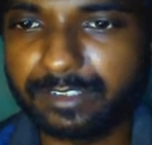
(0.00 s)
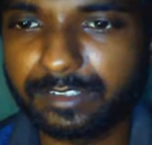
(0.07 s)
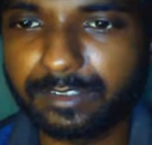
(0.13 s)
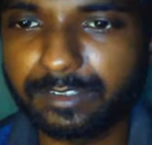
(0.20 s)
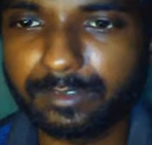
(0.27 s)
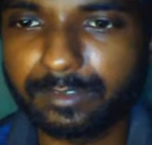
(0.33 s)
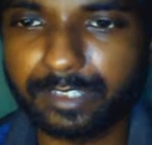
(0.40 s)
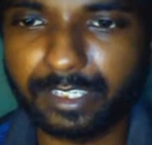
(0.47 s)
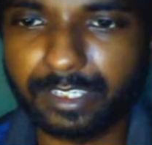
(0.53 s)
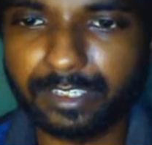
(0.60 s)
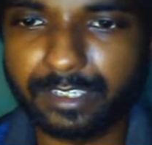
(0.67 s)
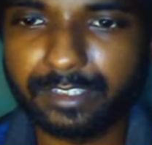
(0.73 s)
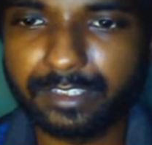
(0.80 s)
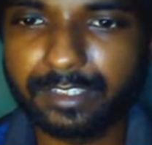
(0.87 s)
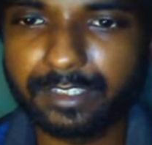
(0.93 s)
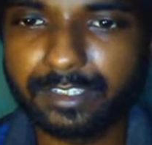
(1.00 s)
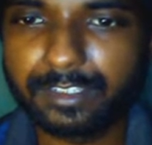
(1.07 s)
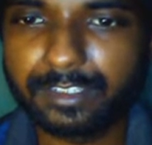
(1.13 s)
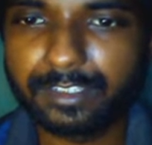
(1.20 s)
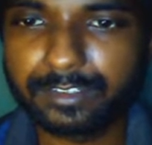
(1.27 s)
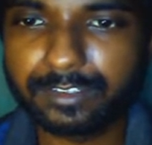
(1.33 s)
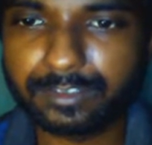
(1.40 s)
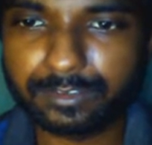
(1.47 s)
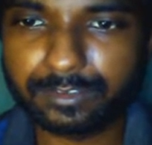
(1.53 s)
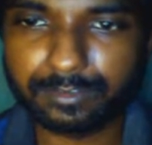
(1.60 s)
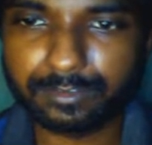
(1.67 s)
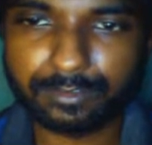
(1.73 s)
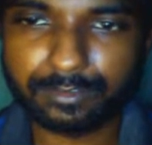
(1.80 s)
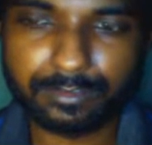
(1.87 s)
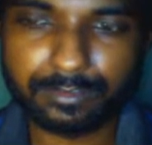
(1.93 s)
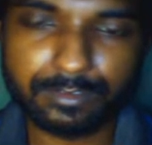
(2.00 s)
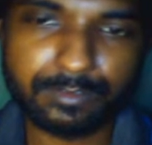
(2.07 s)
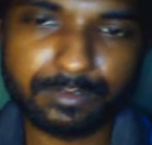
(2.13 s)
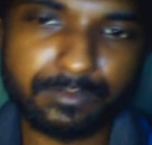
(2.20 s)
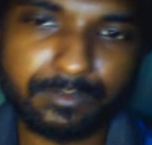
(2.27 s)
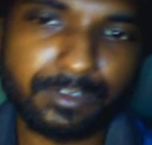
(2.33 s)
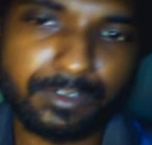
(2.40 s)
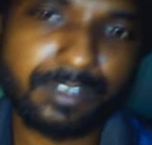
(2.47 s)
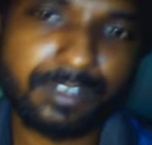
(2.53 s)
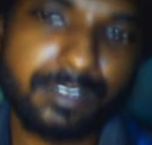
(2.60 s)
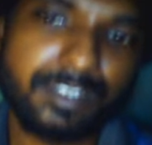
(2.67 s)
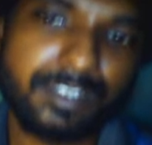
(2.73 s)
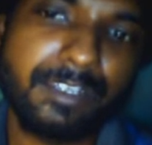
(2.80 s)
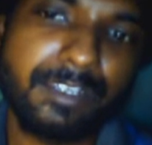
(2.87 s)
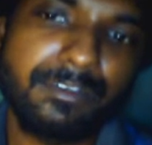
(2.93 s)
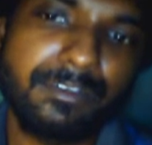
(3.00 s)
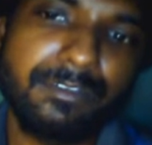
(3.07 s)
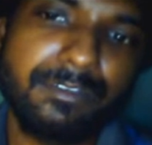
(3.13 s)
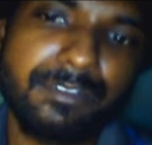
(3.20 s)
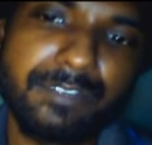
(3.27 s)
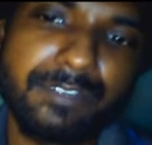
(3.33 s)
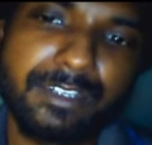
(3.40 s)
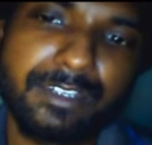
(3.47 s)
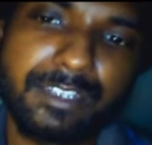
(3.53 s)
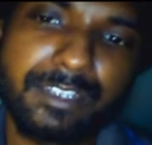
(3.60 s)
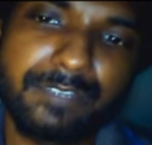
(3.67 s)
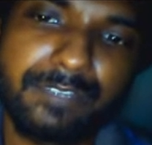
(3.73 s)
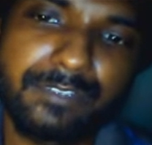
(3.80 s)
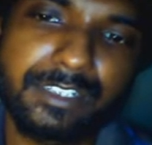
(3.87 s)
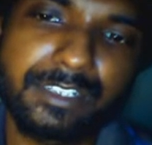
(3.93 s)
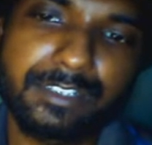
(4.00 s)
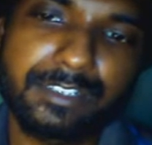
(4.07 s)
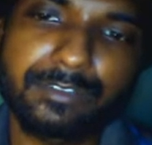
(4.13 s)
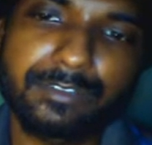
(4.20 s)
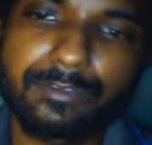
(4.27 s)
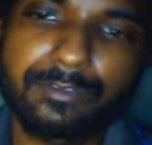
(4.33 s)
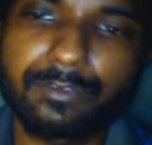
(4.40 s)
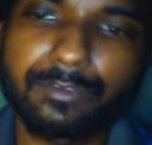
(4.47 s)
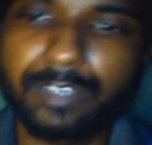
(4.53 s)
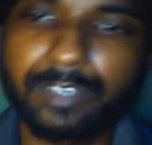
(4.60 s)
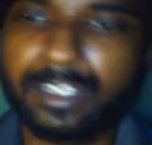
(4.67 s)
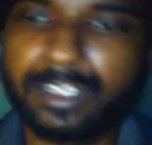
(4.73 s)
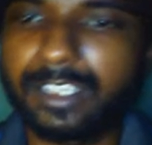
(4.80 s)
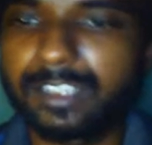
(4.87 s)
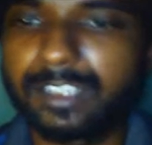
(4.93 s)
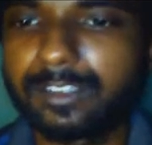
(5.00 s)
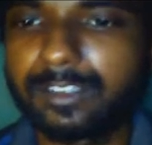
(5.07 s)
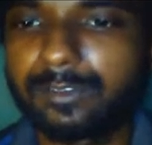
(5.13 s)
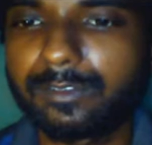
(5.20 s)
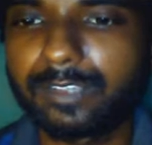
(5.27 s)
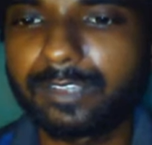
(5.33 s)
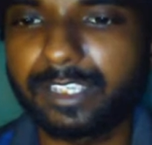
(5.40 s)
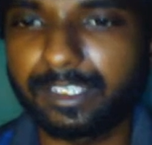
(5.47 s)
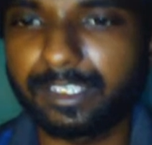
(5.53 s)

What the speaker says: Okay, so whatever we will give the query, okay,